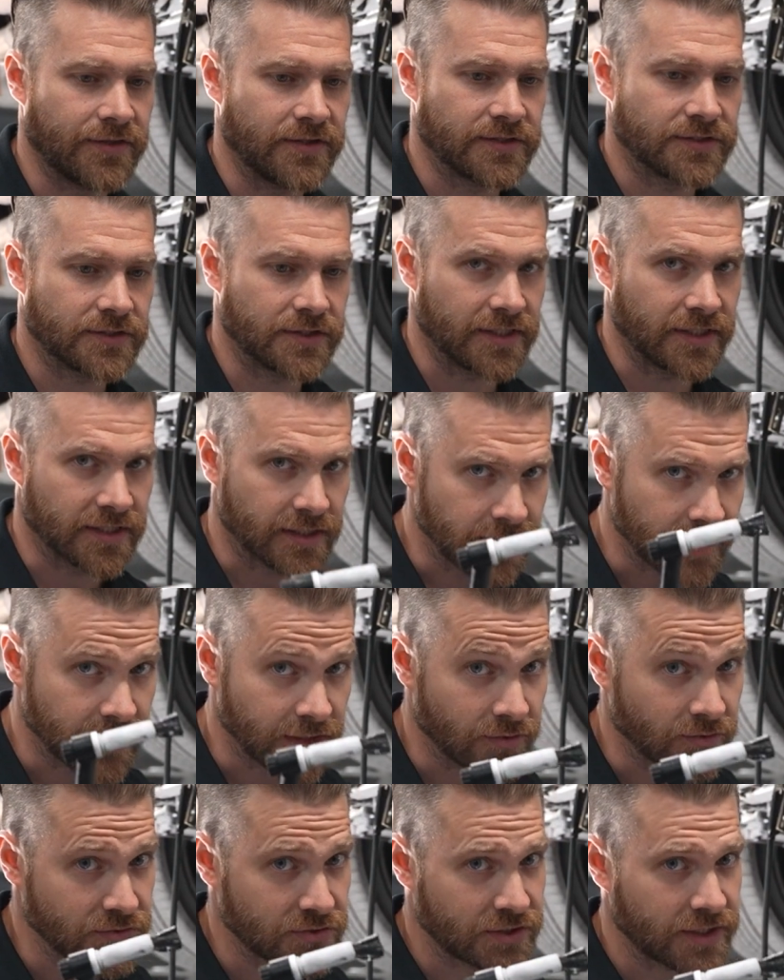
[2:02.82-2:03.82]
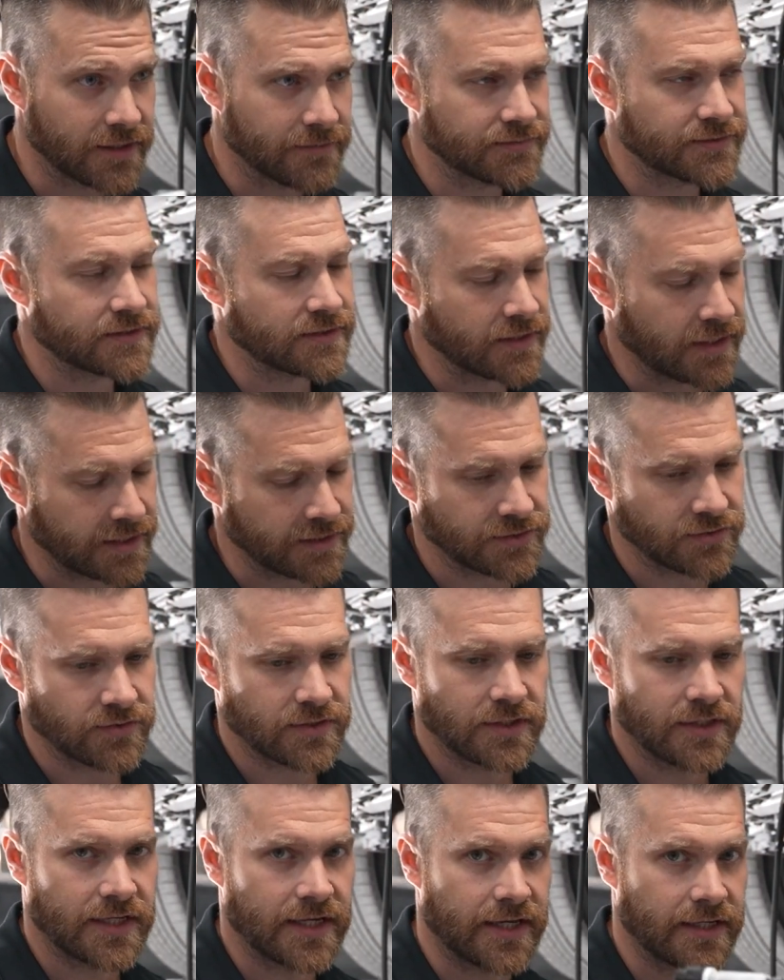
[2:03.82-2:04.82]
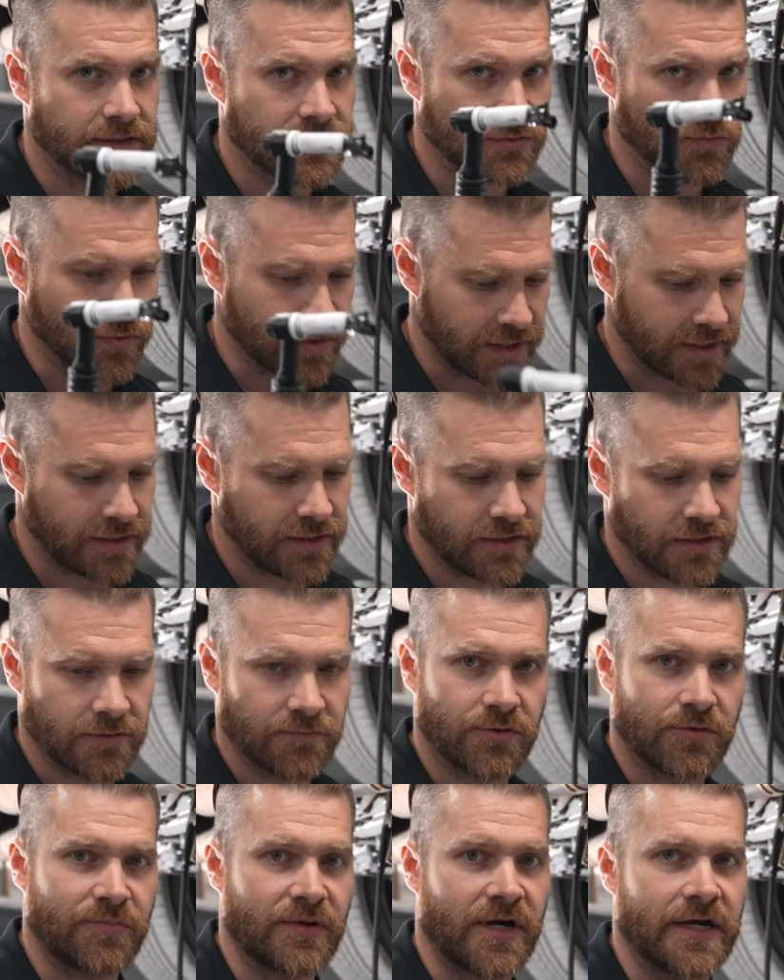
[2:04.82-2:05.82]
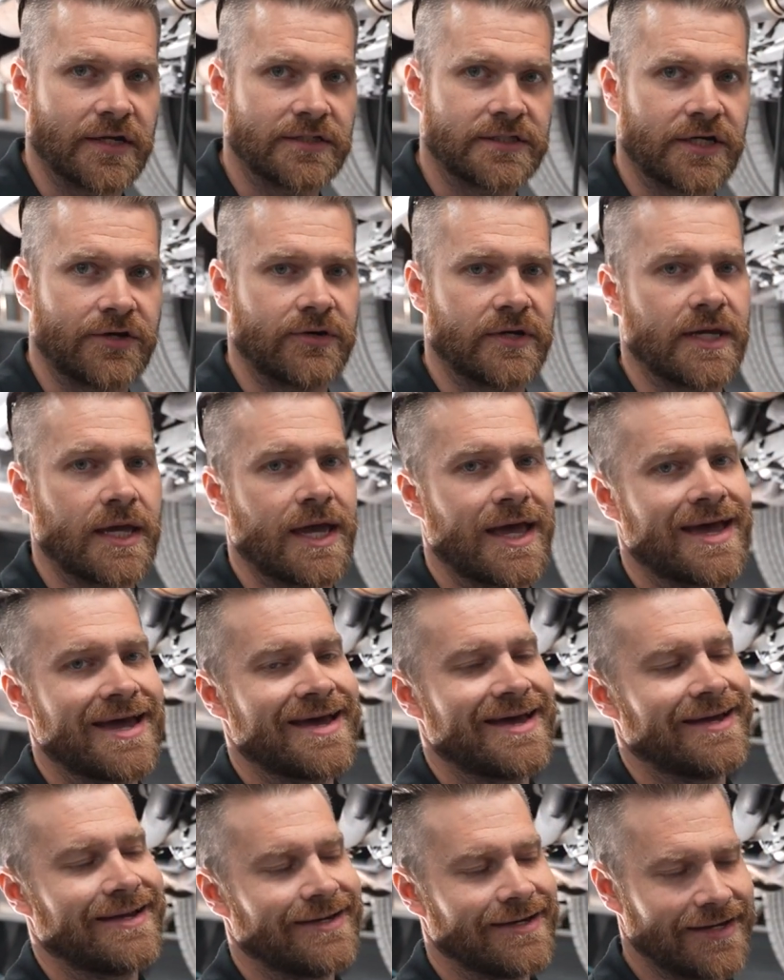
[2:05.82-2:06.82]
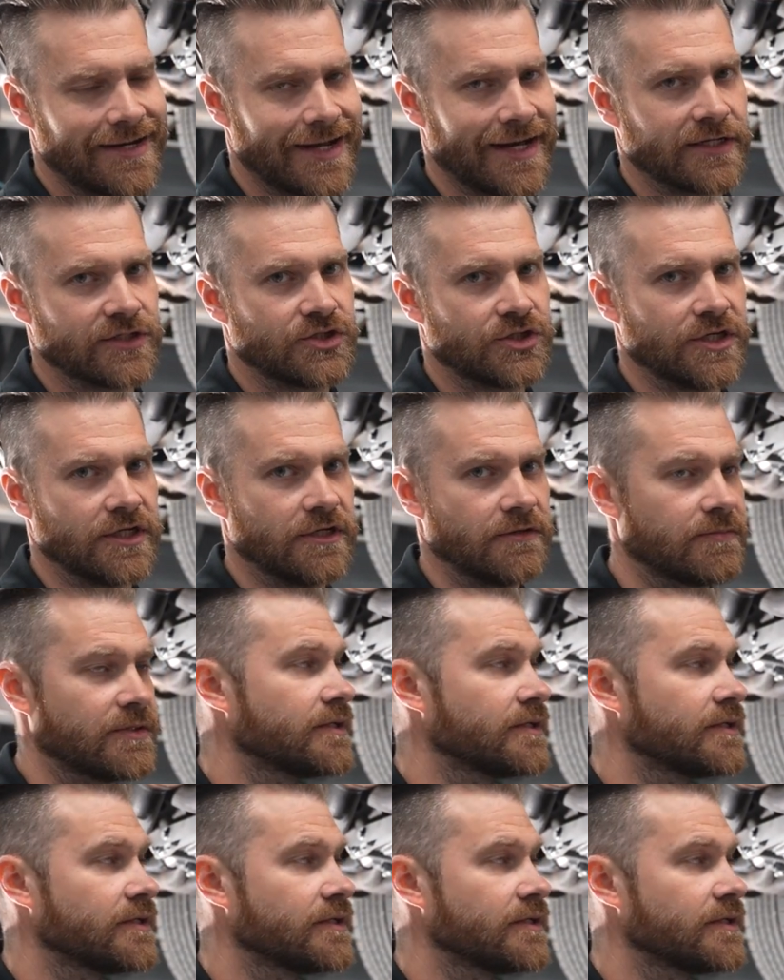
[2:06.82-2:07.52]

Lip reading: this thing. And those tips, as you can guess, with anything proprietary, not cheap.